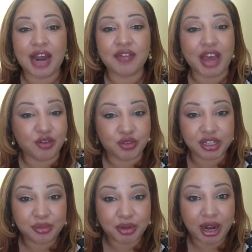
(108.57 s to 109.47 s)
I've had
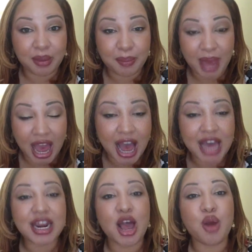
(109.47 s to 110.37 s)
really
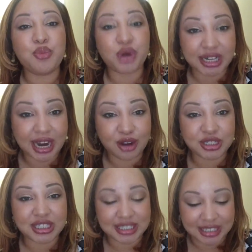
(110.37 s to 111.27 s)
bad
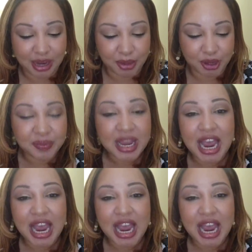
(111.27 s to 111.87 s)
breakouts this summer,